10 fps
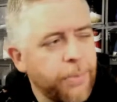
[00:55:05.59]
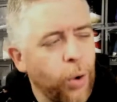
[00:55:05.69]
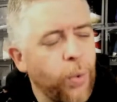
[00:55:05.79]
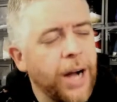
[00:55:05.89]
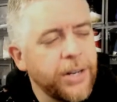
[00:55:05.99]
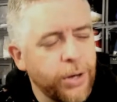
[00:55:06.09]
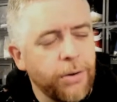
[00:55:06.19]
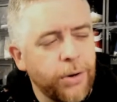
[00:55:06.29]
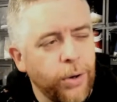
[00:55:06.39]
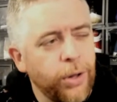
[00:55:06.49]
Go watch. Go
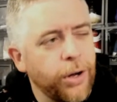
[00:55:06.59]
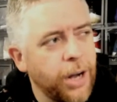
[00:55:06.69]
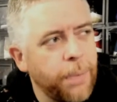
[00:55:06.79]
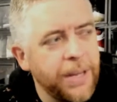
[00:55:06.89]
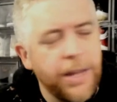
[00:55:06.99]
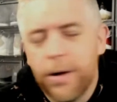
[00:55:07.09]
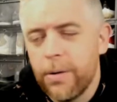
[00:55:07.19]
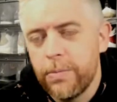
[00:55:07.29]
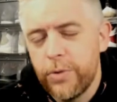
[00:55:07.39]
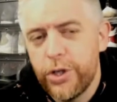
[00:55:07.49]
look up
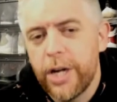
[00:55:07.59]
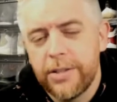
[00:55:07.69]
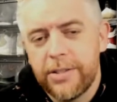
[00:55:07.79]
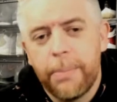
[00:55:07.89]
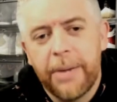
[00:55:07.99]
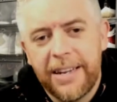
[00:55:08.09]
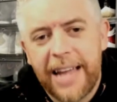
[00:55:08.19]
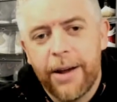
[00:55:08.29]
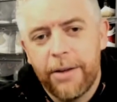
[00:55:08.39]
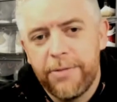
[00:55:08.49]
EO shutting somebody
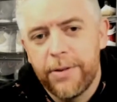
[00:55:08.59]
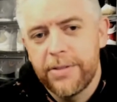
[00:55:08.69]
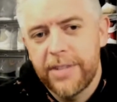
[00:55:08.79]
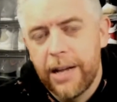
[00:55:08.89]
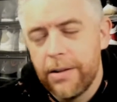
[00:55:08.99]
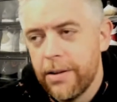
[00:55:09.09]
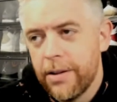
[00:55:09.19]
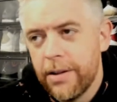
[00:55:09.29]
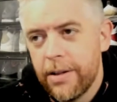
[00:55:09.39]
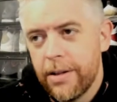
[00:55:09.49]
down at Full Sail.
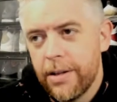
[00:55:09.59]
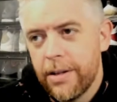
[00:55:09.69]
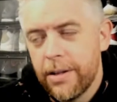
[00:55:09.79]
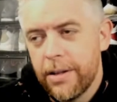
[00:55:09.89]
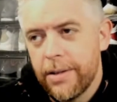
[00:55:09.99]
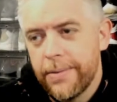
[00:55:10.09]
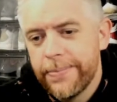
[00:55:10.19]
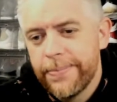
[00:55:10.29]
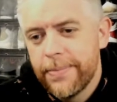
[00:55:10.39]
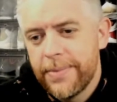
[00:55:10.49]

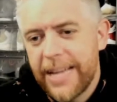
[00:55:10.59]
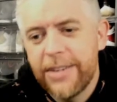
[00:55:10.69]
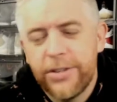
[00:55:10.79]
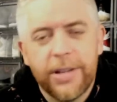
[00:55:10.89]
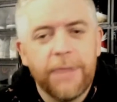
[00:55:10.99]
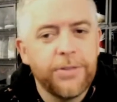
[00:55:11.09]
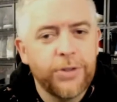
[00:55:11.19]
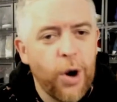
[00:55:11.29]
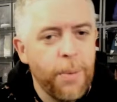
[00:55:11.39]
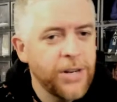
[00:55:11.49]
That stuff is
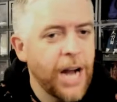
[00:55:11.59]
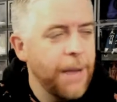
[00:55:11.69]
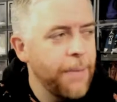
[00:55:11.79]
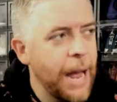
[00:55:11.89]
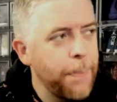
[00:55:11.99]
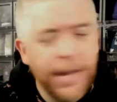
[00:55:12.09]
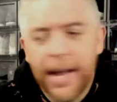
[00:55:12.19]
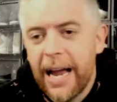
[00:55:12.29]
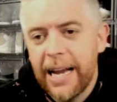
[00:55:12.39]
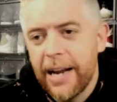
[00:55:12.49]
garbage. I am happy
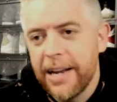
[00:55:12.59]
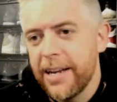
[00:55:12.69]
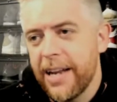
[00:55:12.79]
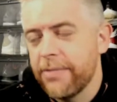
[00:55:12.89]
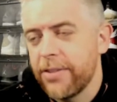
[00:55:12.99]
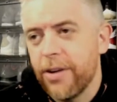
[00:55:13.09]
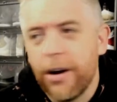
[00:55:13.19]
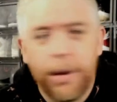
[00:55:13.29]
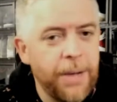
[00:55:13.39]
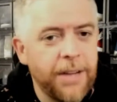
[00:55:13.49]
I didn't have to
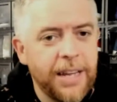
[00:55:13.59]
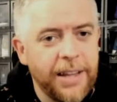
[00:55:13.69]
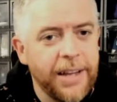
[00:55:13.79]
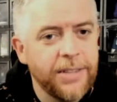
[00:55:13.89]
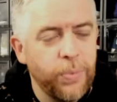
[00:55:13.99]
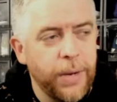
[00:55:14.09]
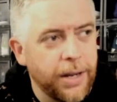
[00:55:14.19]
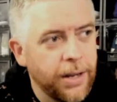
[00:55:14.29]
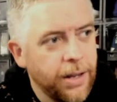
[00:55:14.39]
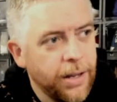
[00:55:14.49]
talk about that last
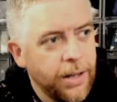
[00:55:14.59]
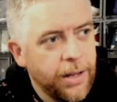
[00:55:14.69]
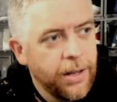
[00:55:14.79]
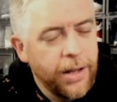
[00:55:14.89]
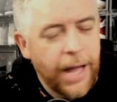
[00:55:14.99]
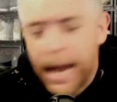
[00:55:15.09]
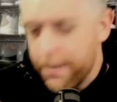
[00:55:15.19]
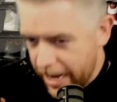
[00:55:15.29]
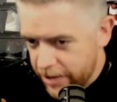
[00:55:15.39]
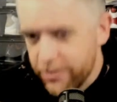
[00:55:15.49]
week. And I'm
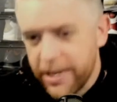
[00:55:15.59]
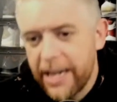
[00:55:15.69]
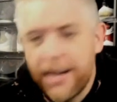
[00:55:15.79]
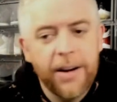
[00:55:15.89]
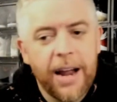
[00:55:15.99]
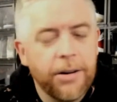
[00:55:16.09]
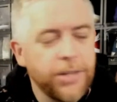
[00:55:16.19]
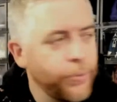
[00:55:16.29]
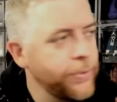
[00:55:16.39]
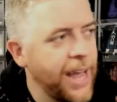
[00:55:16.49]
answering it here now
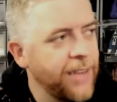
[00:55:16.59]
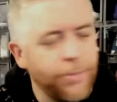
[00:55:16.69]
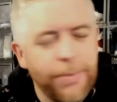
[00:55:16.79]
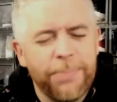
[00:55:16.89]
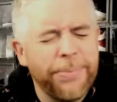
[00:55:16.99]
because it was asked of me.